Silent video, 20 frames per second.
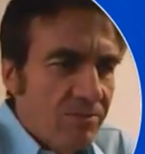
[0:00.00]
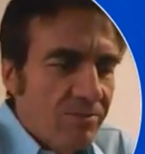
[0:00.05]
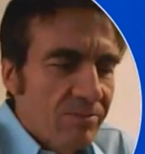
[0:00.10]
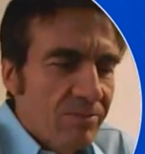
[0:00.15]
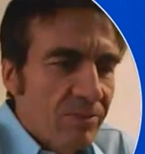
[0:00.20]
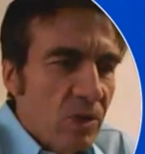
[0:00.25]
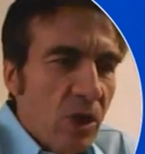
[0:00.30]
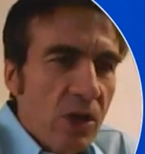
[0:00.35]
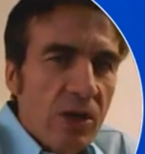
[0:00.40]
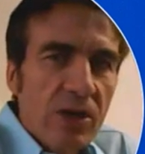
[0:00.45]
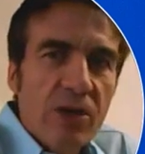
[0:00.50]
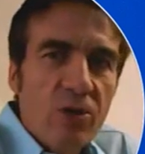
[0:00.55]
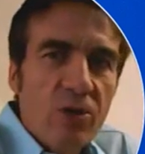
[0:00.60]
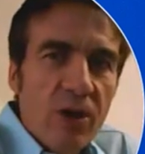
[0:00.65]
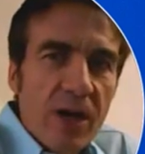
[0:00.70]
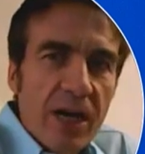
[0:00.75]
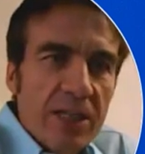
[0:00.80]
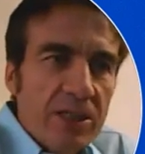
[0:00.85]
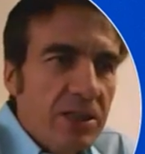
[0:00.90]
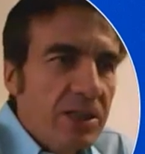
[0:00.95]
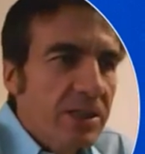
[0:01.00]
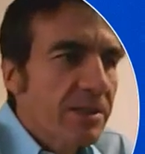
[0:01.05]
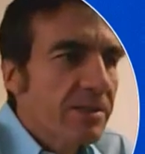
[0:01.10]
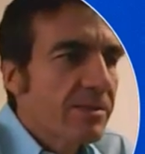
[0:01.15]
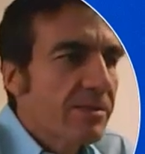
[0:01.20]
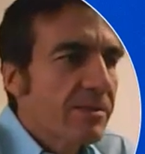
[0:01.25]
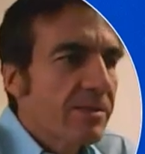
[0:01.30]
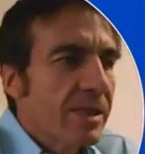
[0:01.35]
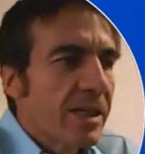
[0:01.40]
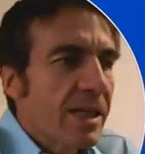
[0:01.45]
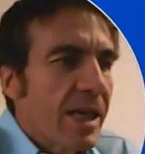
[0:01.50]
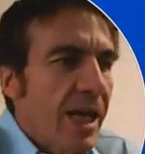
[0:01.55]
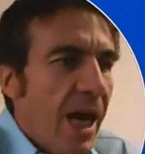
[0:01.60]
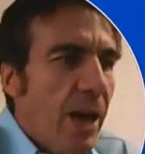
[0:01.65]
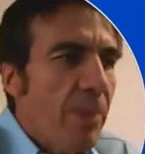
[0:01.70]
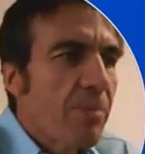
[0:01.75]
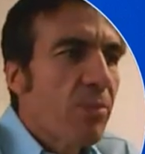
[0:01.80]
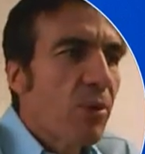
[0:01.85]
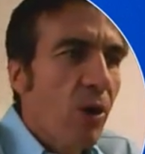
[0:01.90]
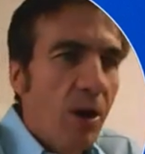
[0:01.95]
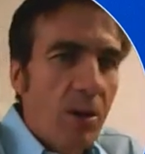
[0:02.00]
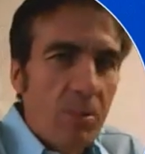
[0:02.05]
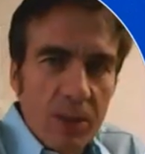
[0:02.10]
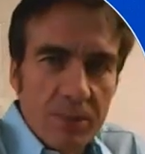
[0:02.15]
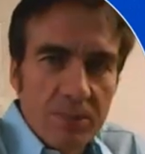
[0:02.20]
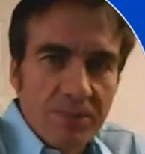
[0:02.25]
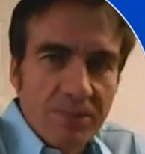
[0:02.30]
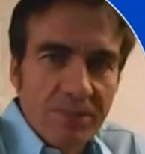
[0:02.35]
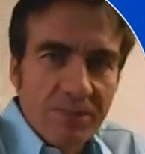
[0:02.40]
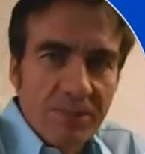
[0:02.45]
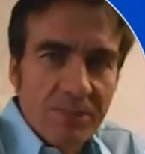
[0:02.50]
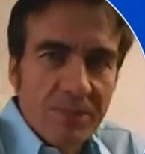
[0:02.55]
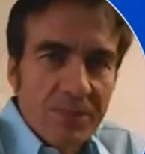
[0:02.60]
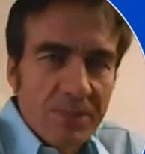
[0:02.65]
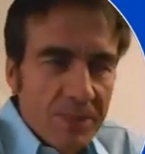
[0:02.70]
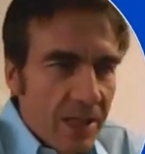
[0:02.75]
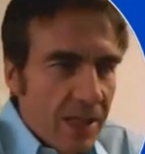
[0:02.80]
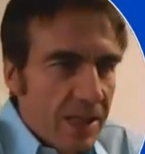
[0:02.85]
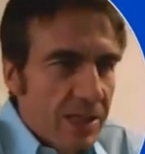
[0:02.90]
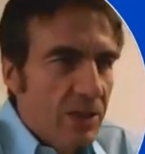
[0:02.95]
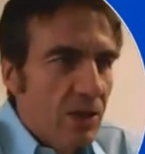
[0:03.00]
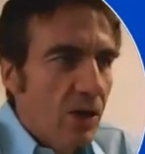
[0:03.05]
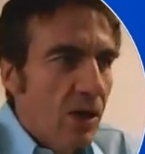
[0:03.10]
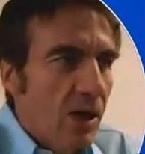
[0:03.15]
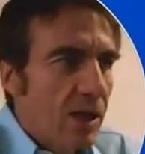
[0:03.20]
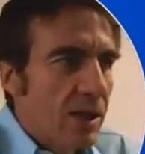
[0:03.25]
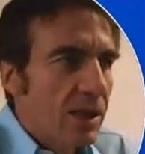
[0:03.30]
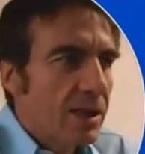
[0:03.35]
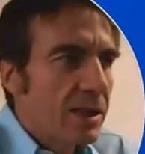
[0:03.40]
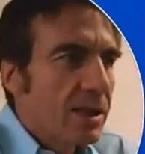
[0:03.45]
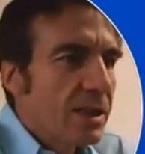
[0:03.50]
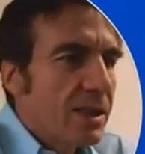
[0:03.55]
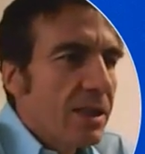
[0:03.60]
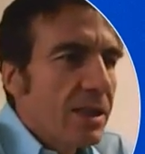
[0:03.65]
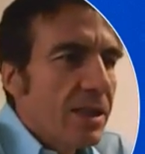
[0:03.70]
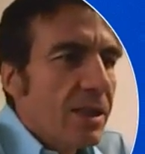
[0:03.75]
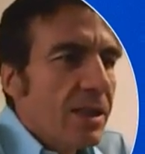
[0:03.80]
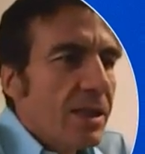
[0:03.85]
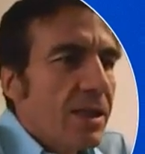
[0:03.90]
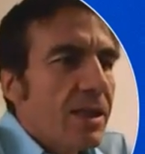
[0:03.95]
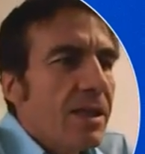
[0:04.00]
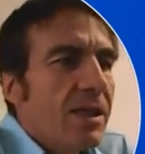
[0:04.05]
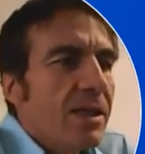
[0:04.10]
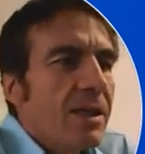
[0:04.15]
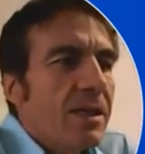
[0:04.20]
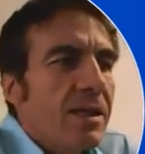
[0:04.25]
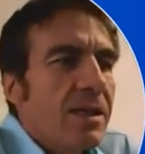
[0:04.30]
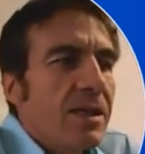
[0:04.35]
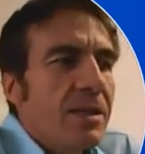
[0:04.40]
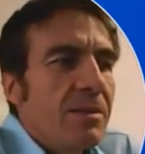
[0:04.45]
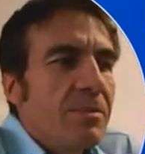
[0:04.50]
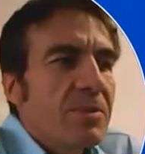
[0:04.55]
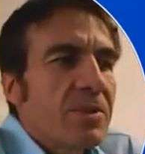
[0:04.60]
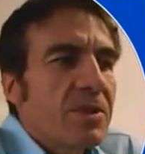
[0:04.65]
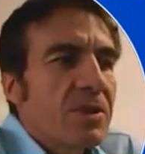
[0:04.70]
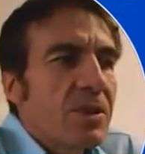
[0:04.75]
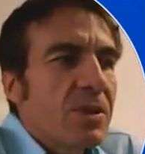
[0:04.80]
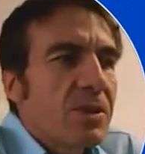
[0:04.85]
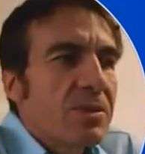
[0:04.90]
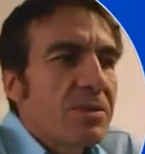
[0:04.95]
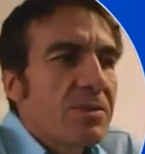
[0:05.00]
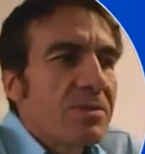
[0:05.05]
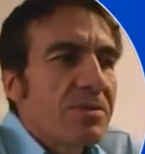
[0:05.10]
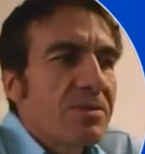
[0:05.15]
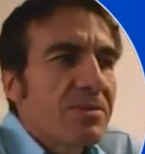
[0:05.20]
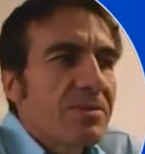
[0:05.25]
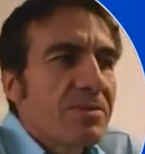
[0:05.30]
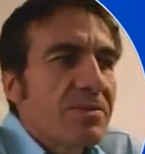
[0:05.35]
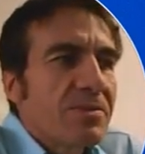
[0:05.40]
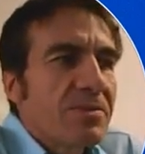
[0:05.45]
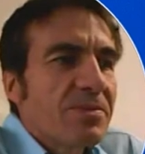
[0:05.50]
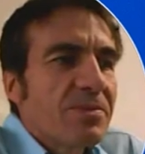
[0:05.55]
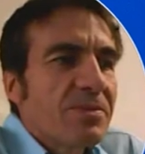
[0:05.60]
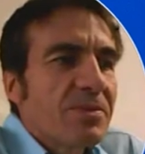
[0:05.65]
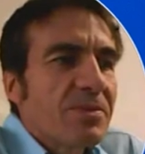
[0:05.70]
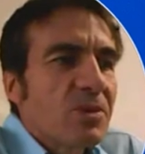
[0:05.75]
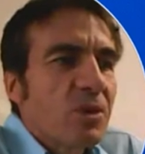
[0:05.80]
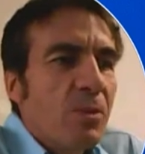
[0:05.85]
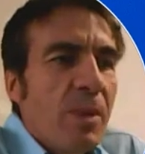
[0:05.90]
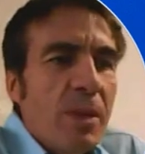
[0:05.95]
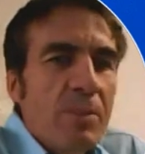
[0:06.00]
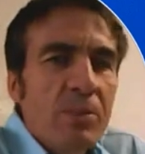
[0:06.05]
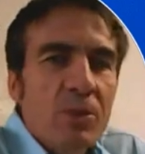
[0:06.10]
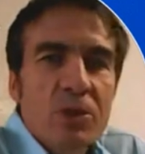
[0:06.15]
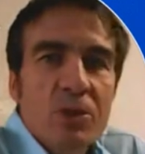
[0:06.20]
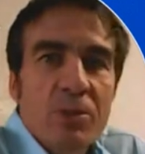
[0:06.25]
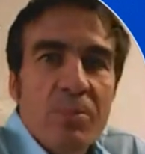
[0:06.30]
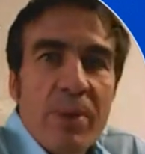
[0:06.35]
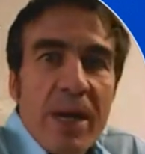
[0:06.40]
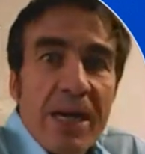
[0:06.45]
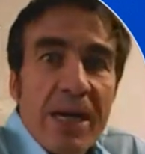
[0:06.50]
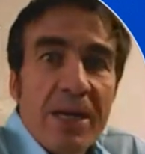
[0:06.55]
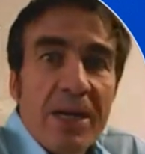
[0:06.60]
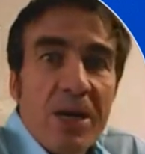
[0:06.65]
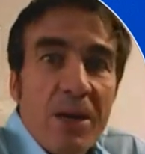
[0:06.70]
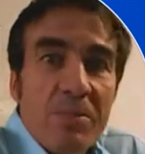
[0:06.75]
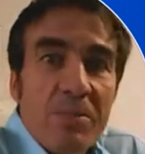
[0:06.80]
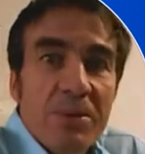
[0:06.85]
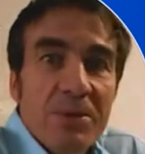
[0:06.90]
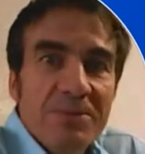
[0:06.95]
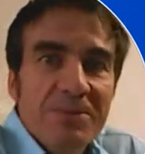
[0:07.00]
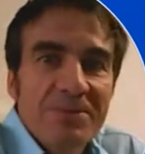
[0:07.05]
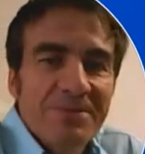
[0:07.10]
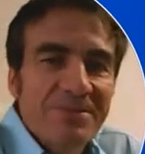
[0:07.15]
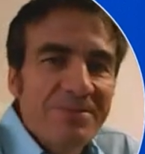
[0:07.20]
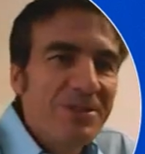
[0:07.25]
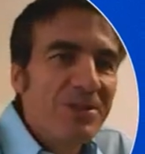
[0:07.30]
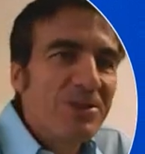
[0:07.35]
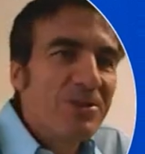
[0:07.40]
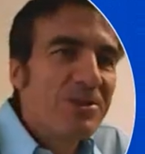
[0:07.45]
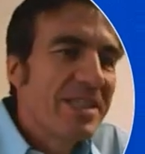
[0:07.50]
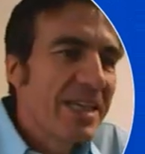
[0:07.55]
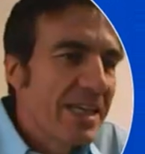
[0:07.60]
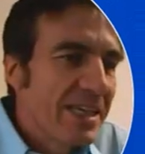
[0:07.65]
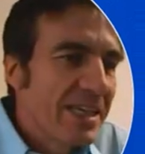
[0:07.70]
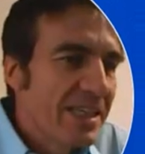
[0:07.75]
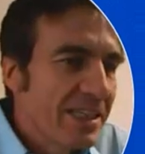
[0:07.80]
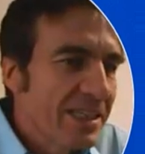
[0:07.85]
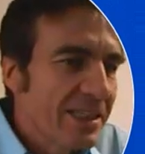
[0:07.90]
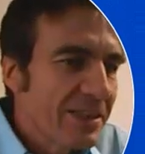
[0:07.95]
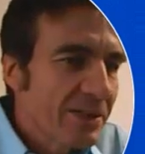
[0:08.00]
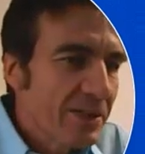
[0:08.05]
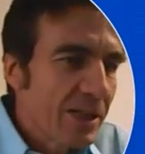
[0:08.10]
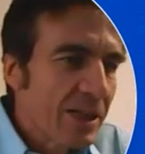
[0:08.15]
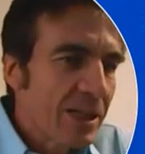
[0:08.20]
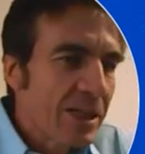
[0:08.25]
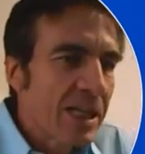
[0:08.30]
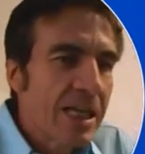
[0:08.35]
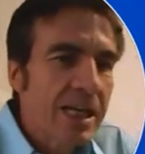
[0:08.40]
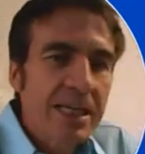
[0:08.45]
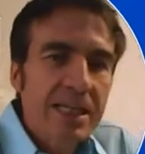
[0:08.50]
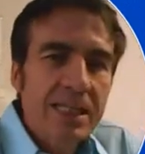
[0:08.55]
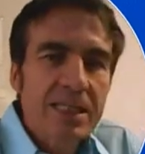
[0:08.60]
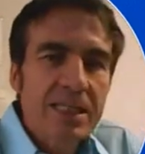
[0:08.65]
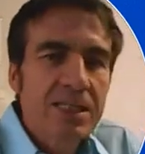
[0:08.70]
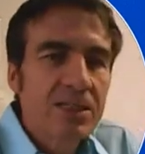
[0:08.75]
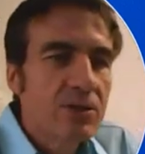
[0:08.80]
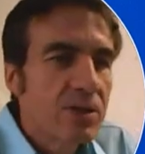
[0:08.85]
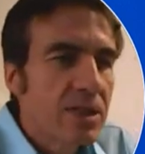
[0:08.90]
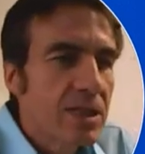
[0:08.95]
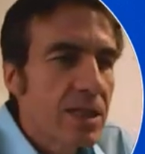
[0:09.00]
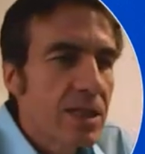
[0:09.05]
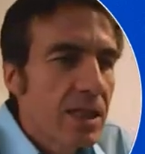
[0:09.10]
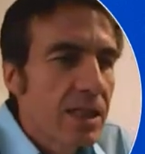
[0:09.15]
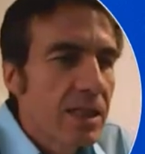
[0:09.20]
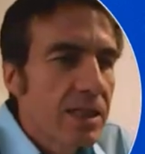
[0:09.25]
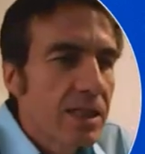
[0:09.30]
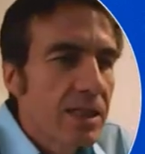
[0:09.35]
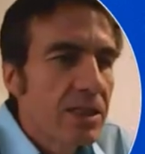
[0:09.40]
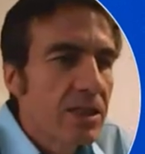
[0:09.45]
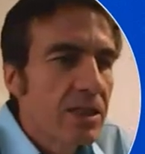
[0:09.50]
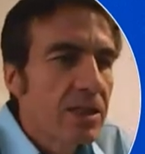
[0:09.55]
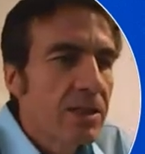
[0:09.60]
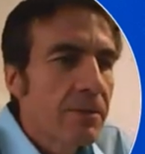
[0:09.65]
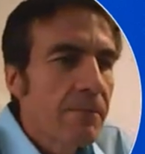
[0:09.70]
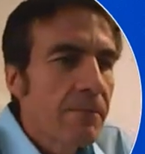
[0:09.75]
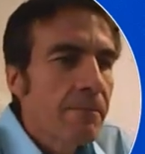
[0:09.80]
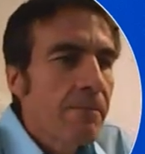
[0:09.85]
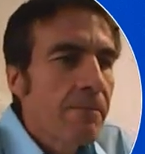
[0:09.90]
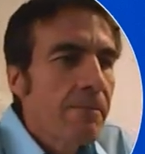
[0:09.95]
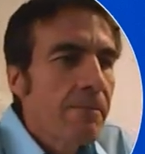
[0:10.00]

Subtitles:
not a crash, a problem, let's call it. So remember to back up your data, unlike your silly teacher.